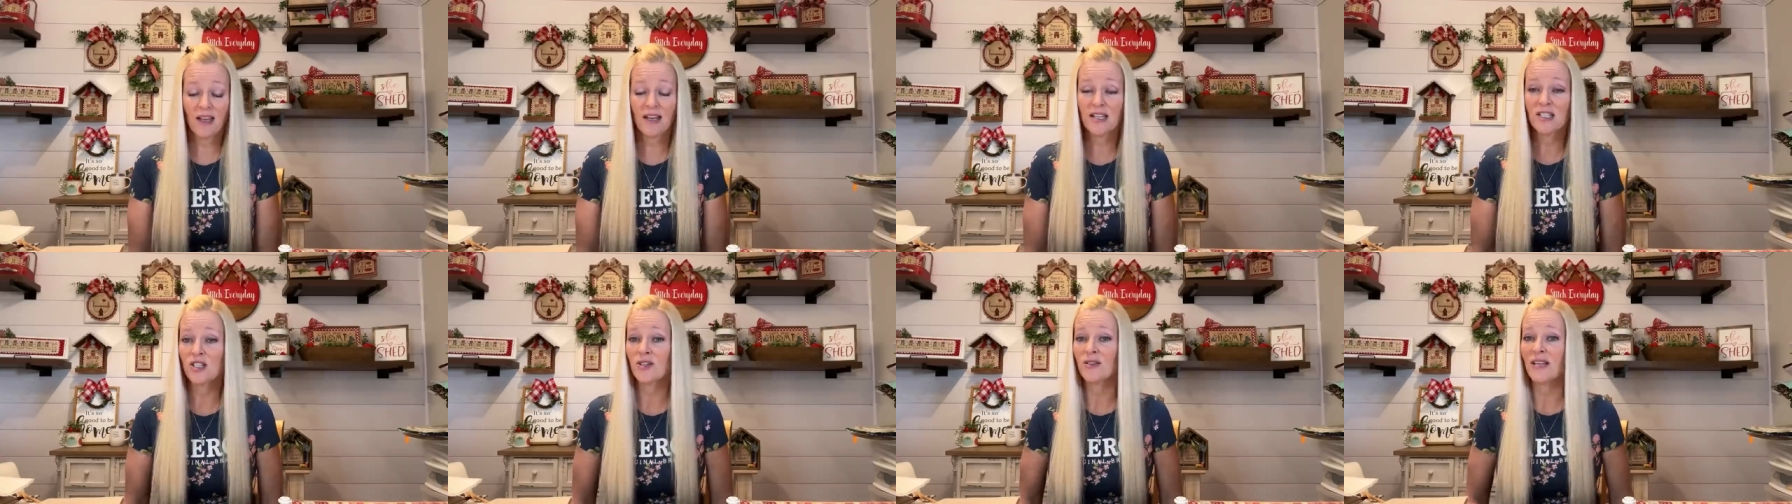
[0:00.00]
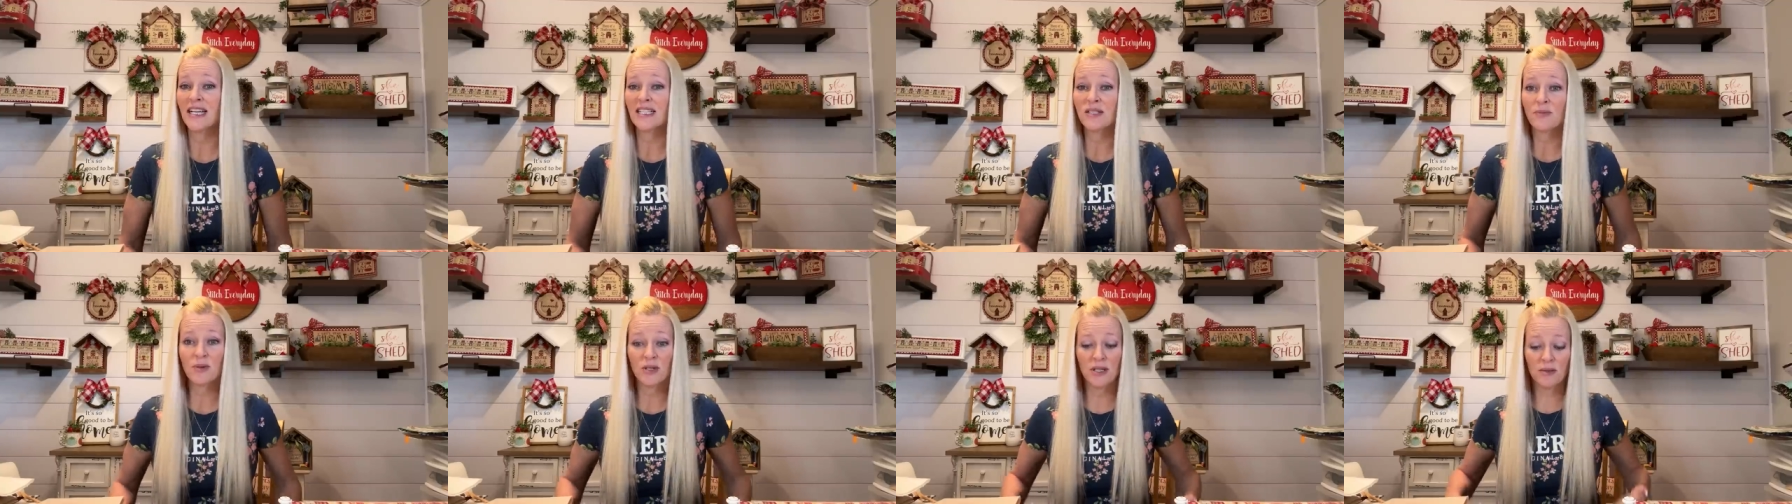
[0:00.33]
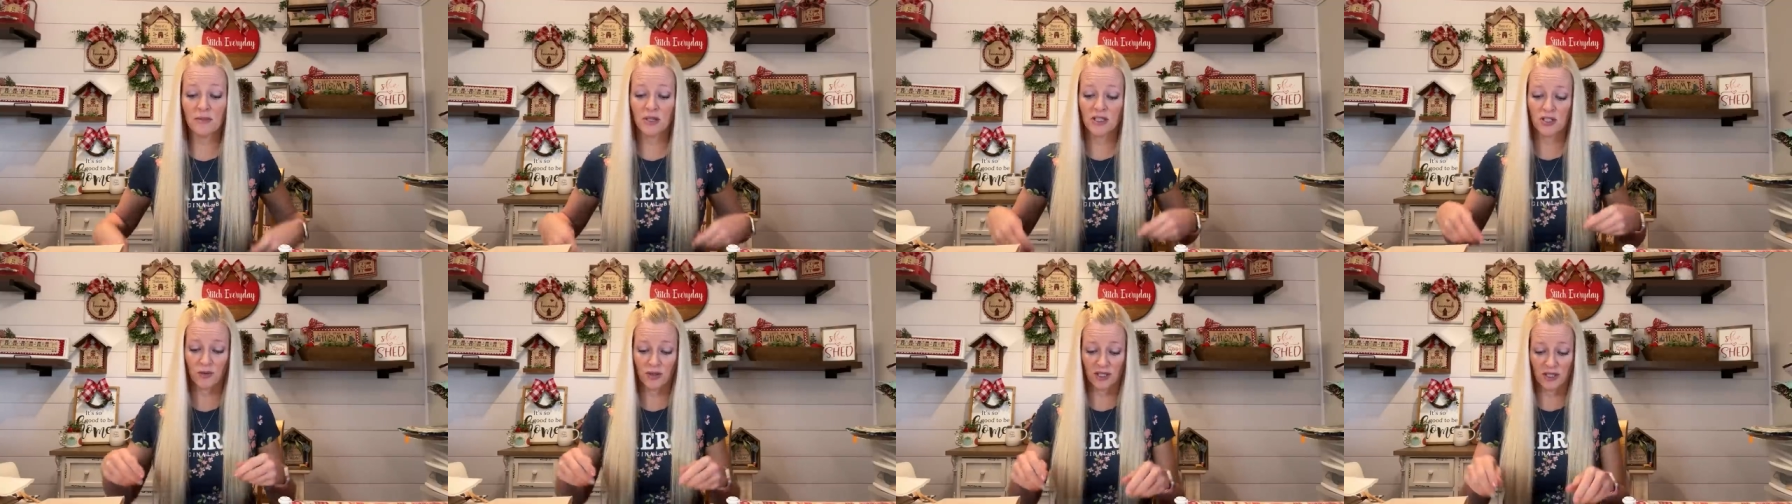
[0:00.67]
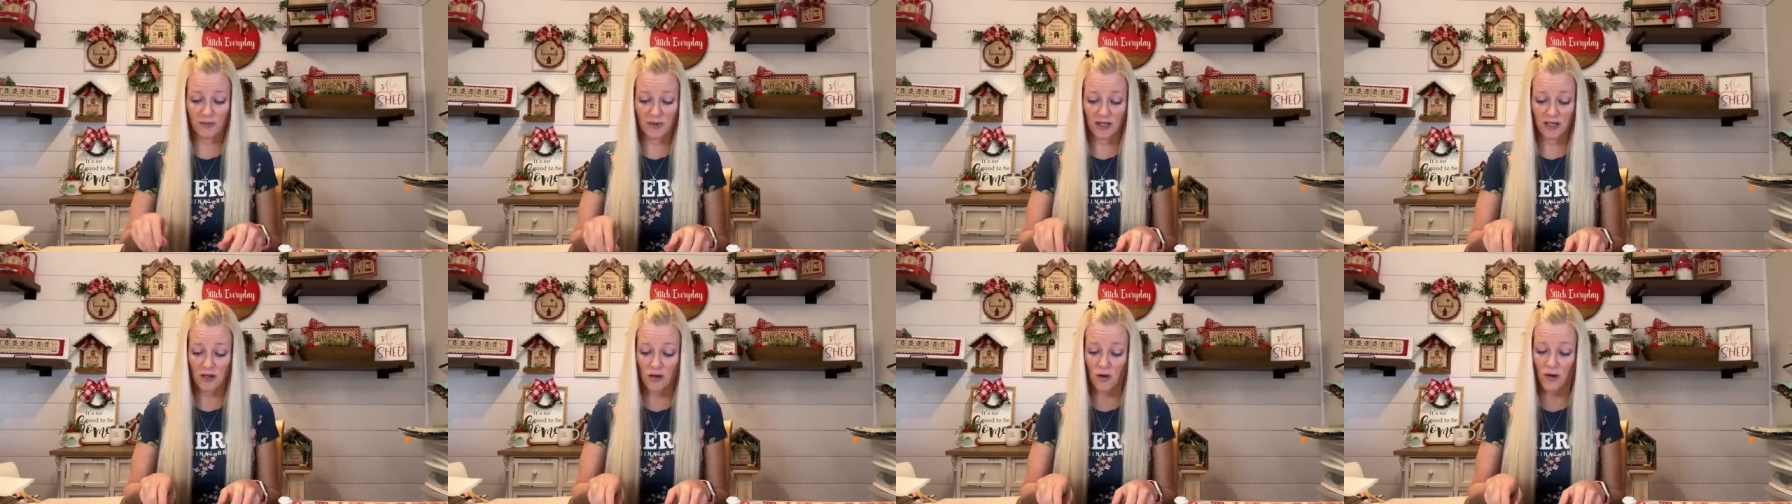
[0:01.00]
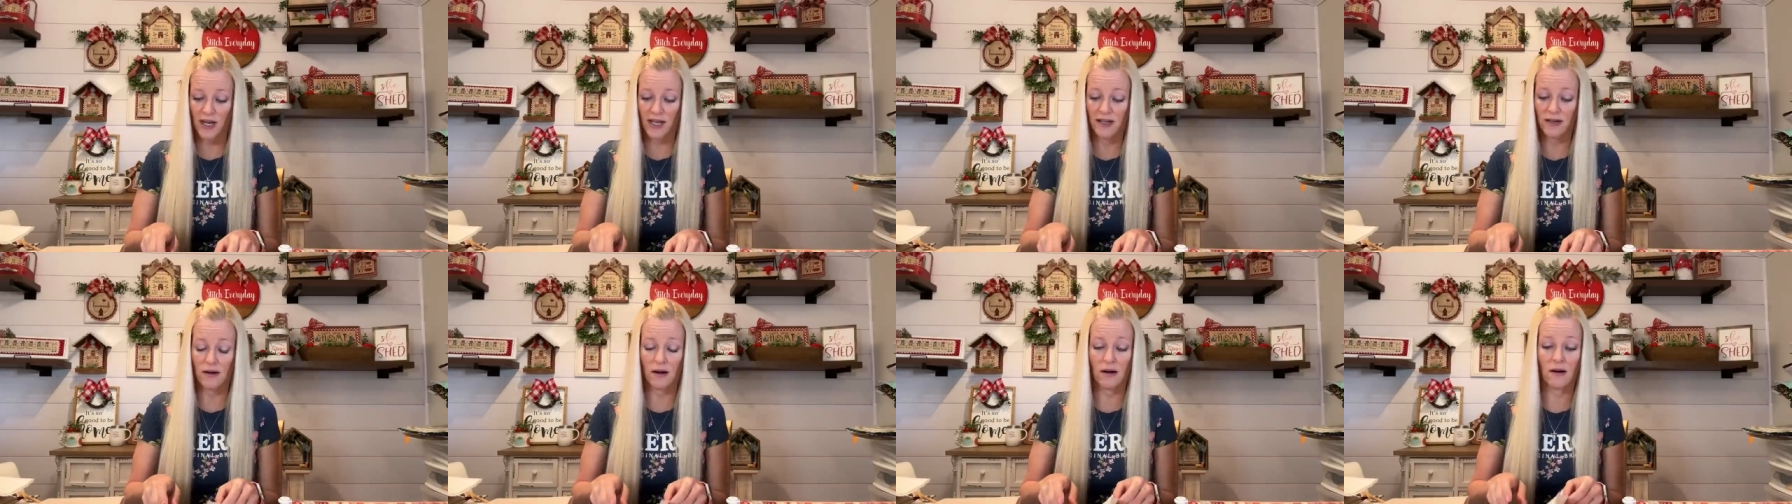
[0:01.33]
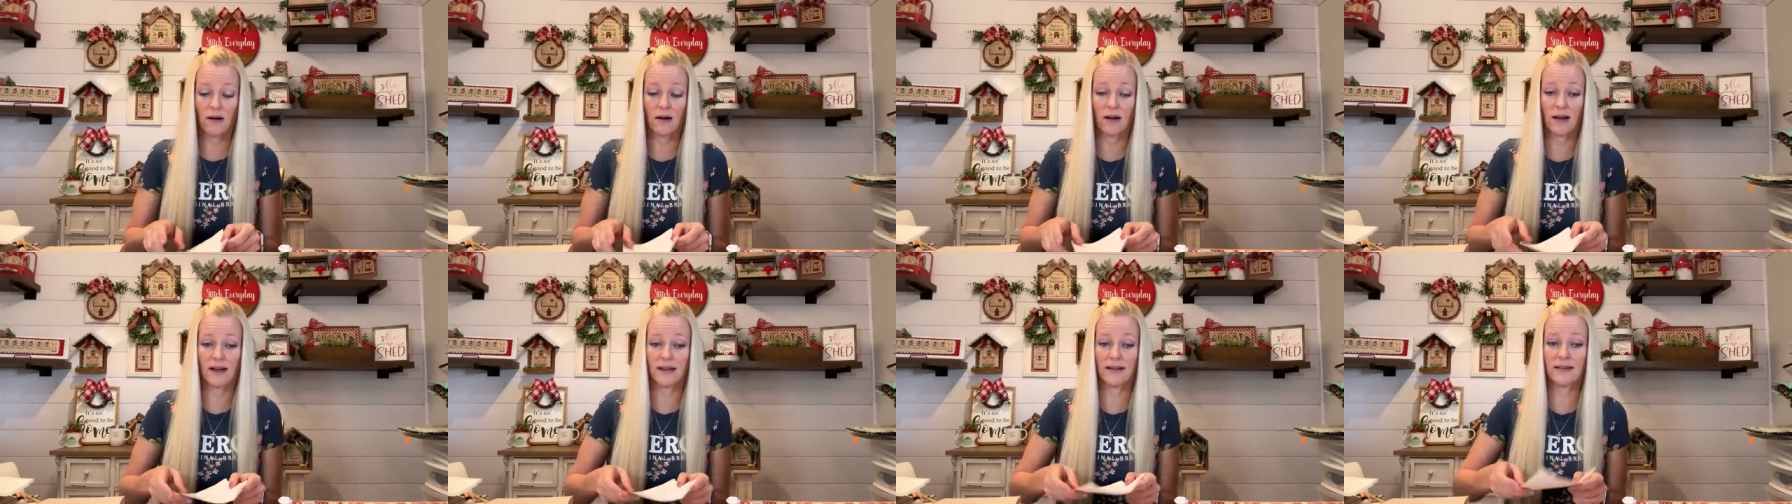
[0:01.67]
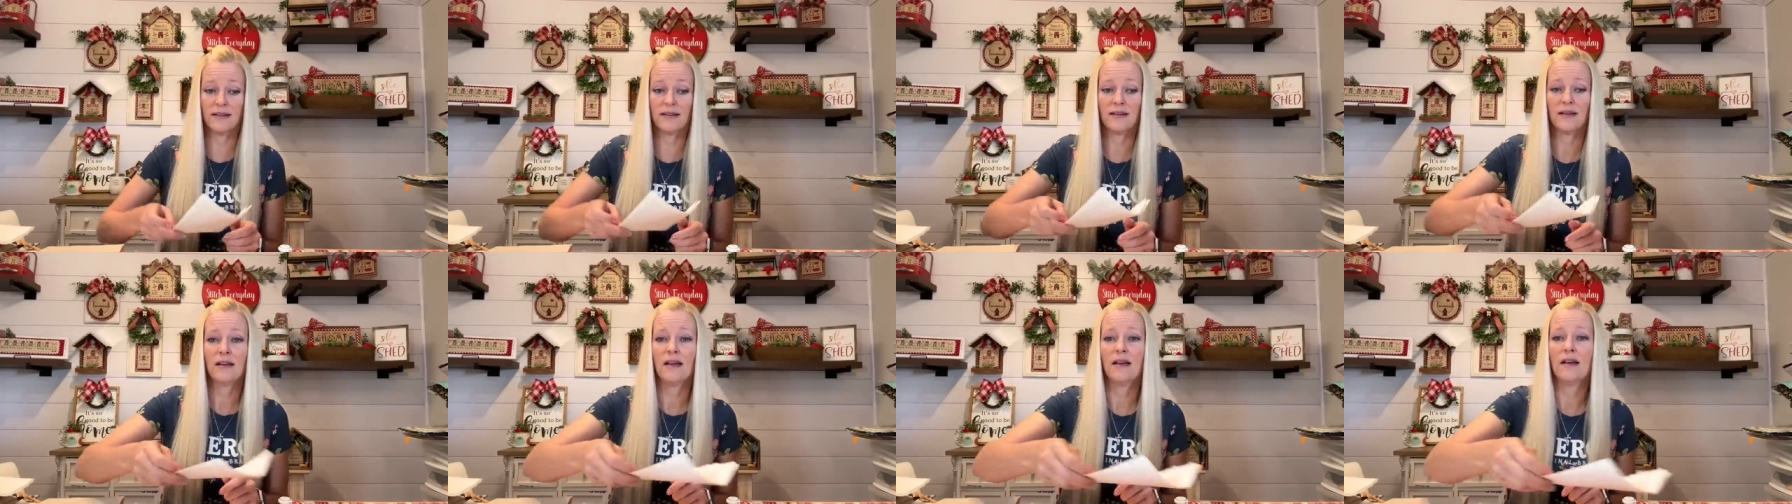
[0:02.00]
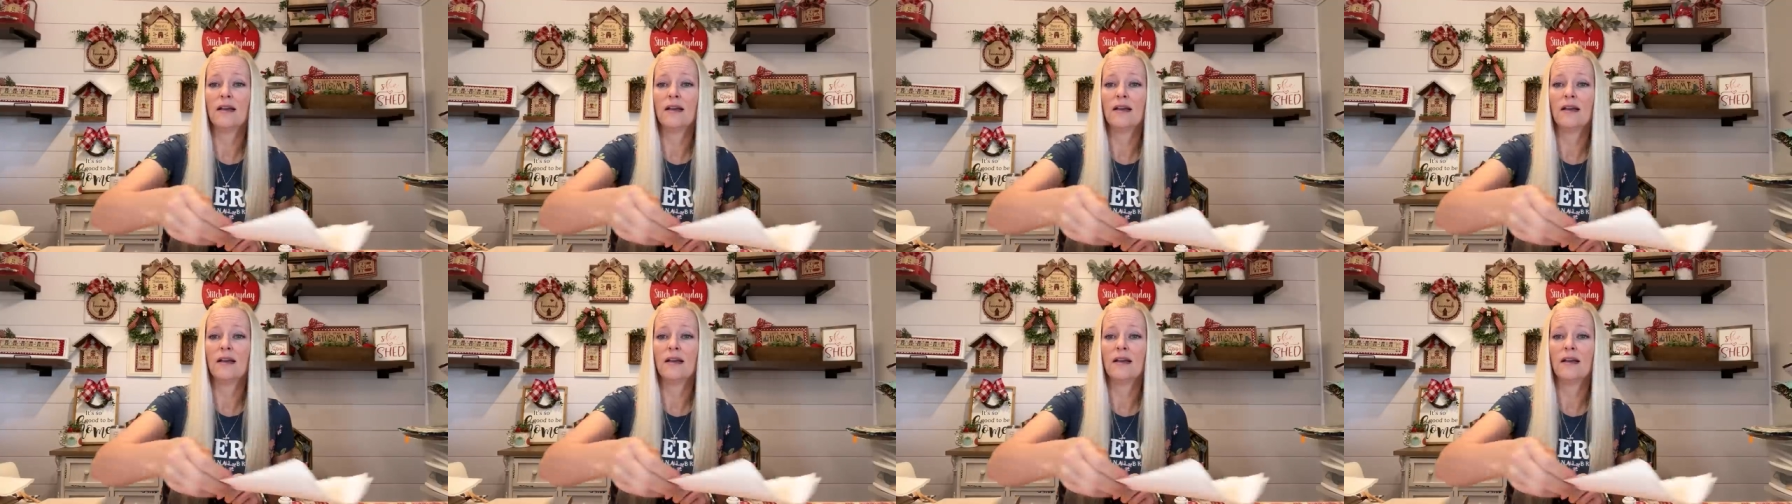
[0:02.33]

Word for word: so that's pretty much what's been going on.